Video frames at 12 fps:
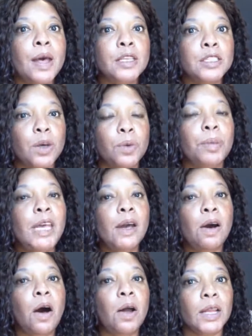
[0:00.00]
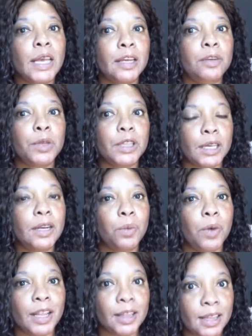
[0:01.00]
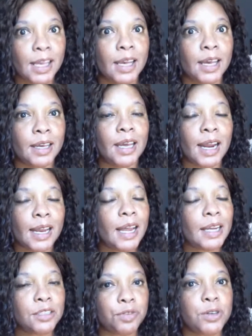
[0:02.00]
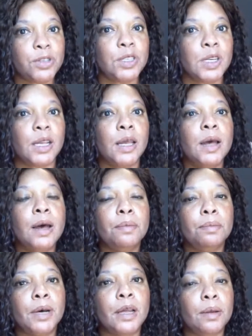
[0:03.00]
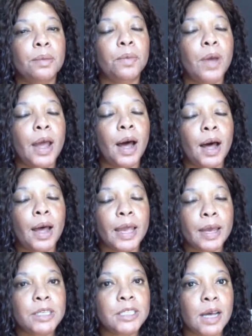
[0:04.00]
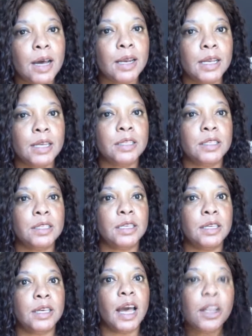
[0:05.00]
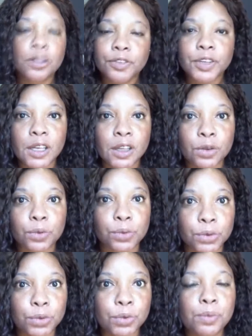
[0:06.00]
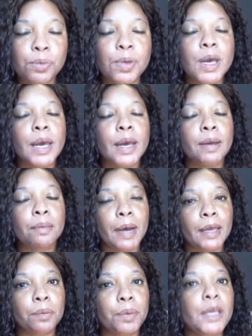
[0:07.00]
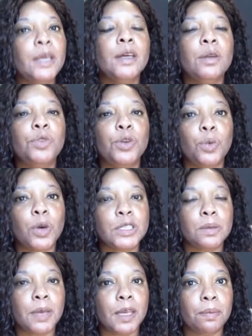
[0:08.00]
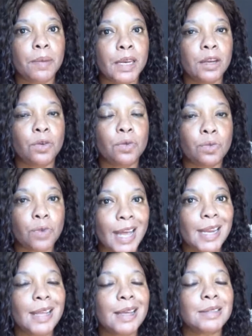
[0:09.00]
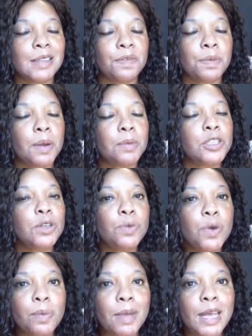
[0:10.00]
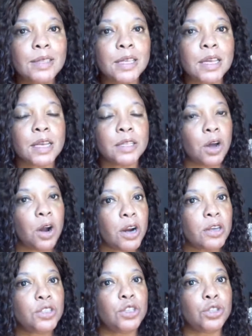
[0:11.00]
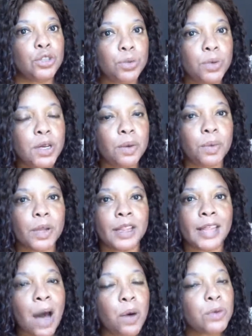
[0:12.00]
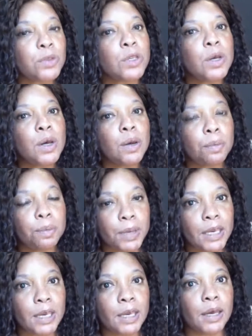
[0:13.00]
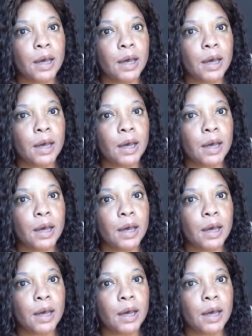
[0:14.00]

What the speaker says: So being all in with any one thing, again, I like diversity, but Amazon is the elephant in the room. In my opinion, if you want to make money writing and self-publishing romance, it's hard to do it without being